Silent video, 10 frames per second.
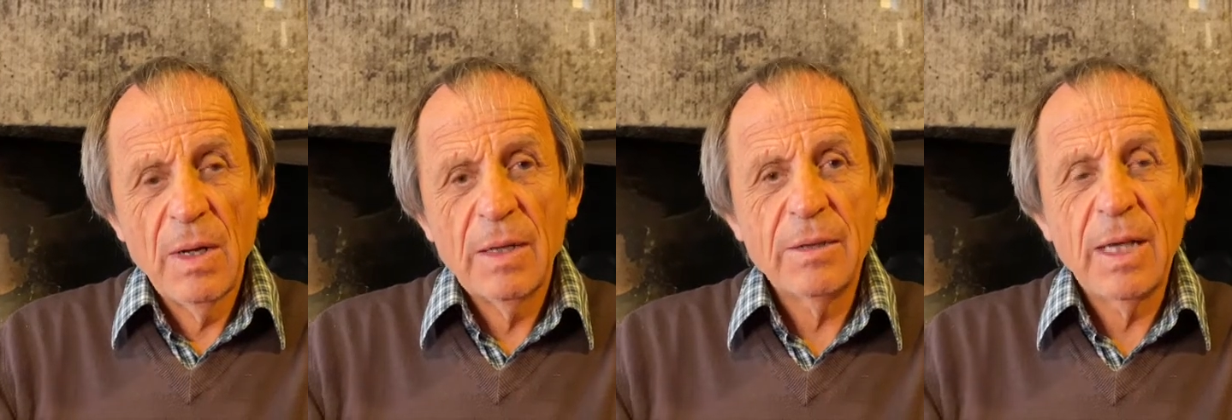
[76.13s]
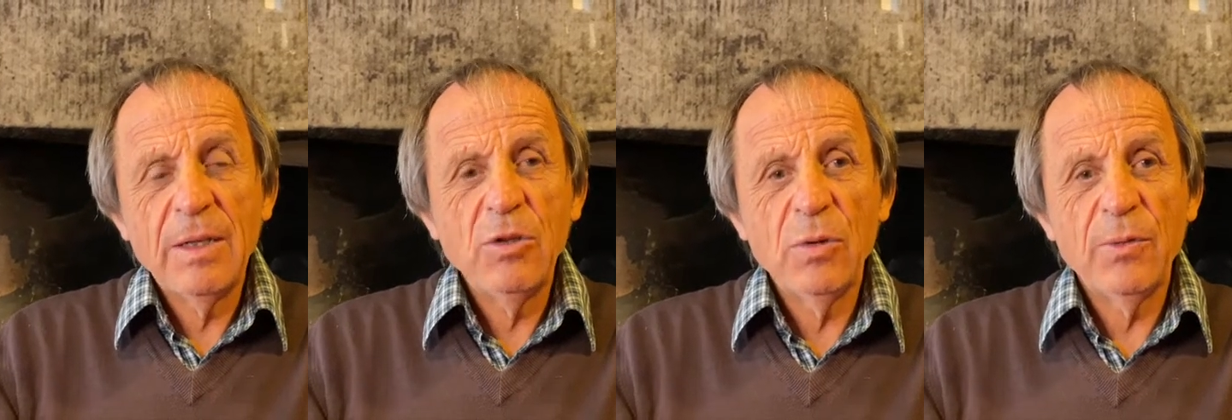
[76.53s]
And
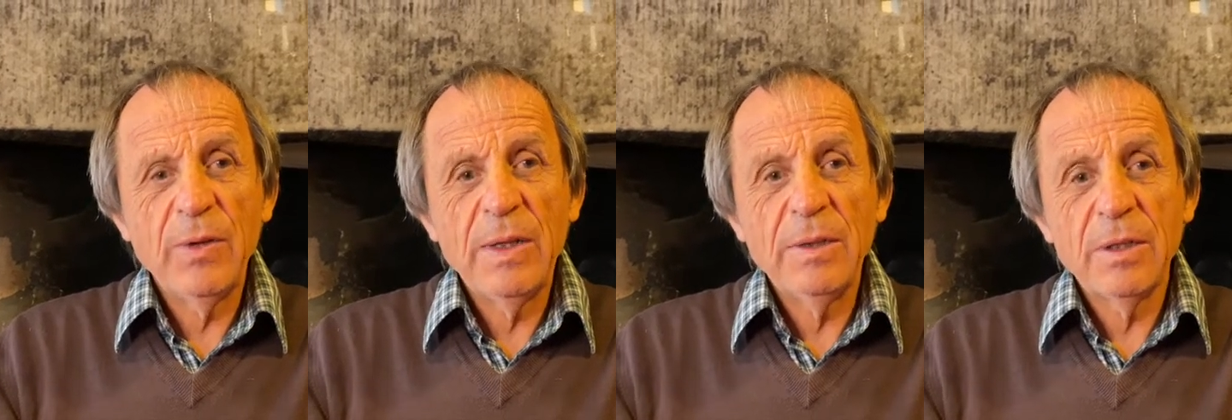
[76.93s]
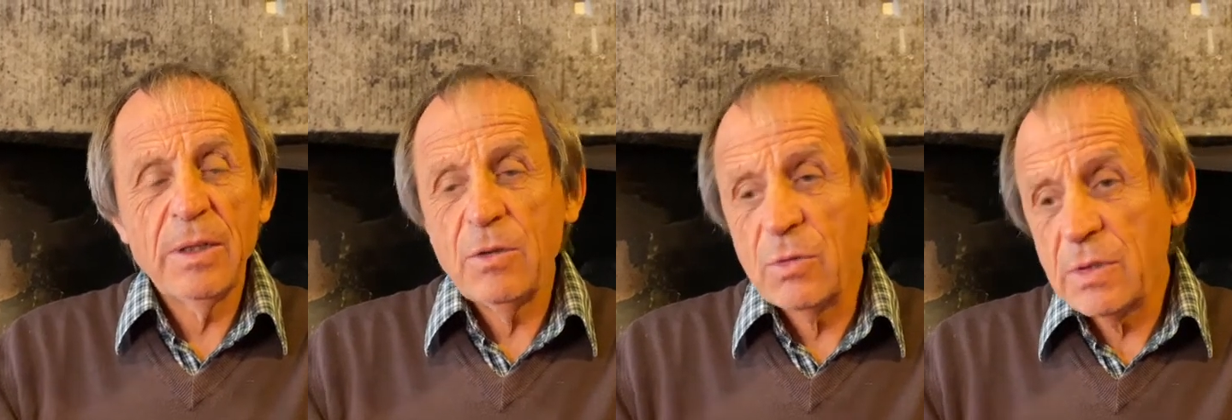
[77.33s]
then you filter
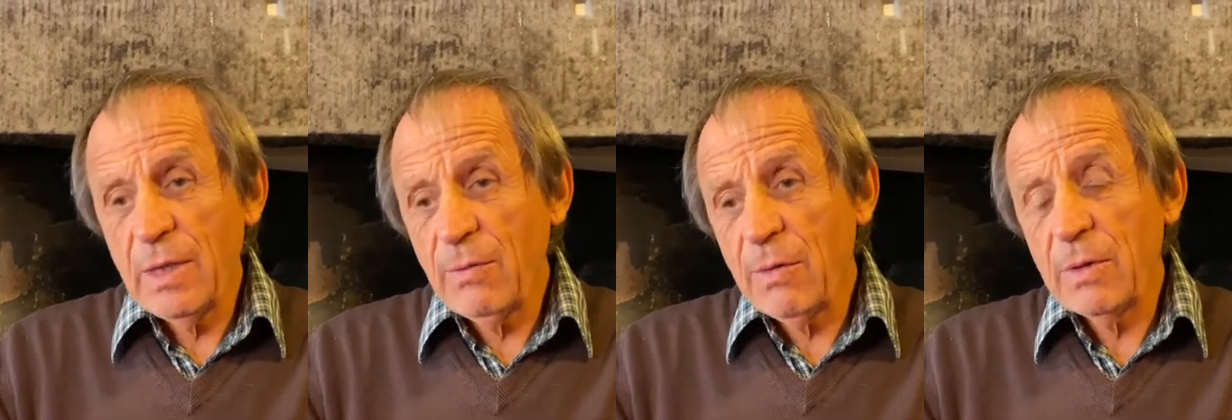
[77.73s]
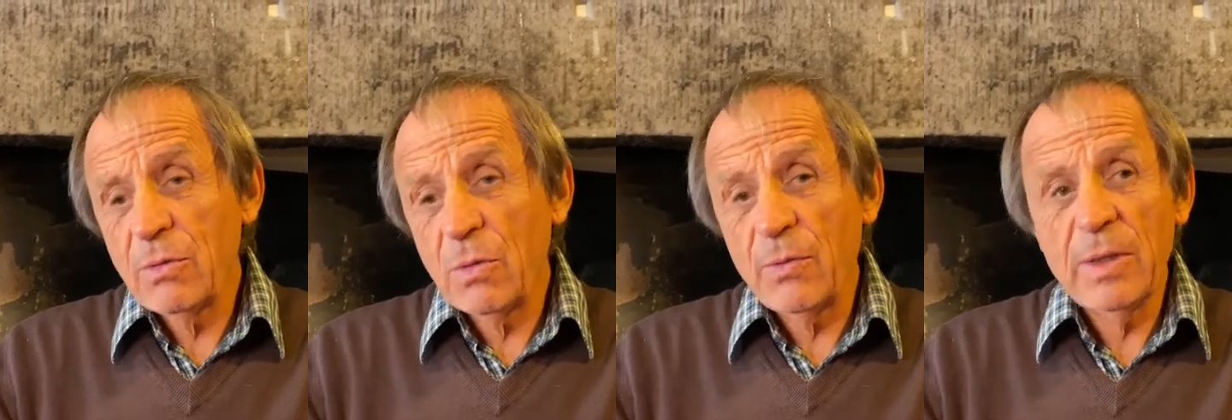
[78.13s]
it, you sieve it, and
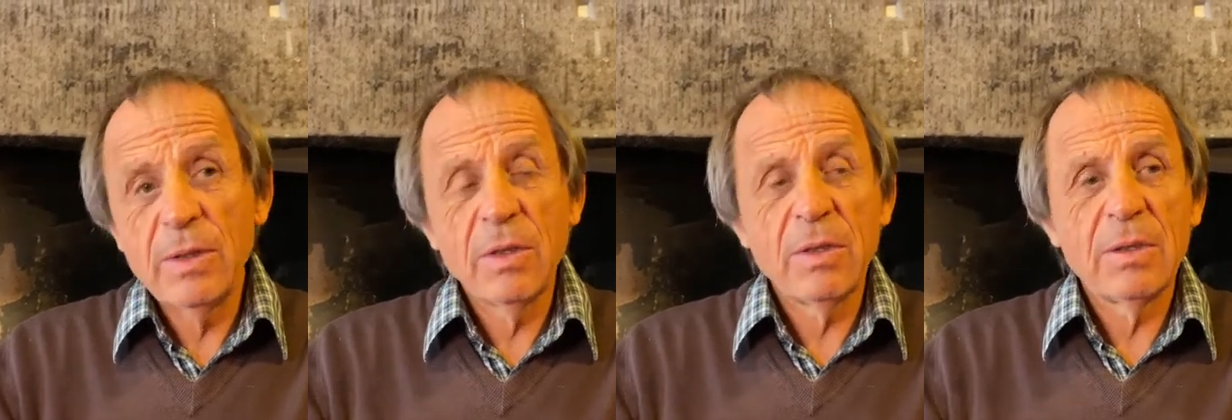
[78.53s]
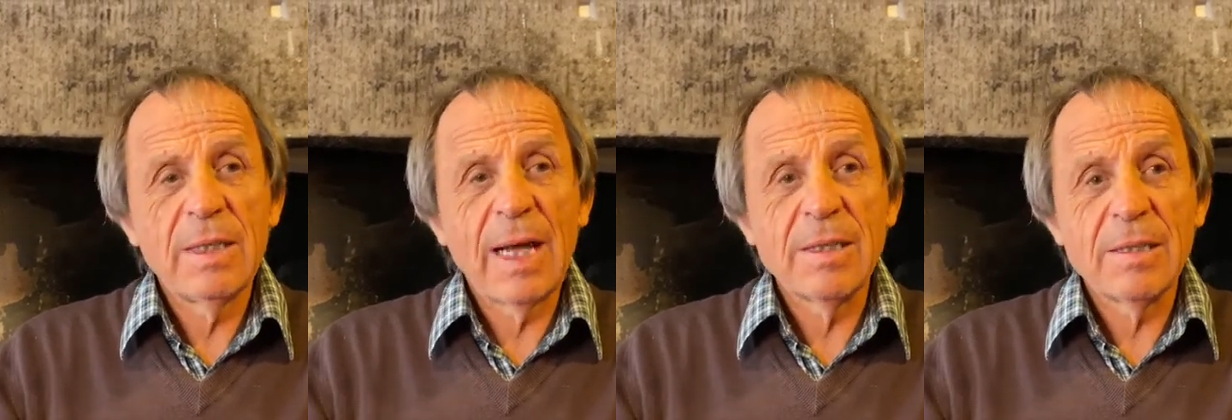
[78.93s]
you filter it
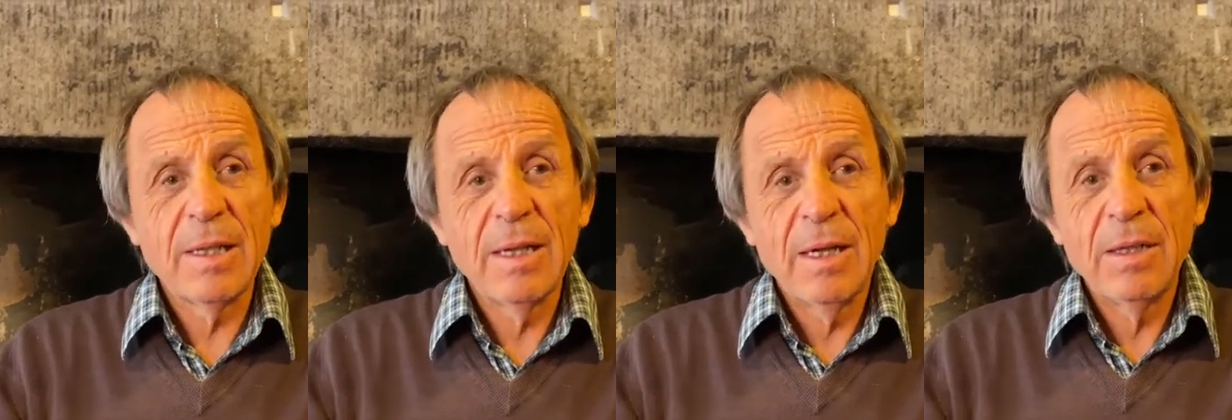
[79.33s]
nicely,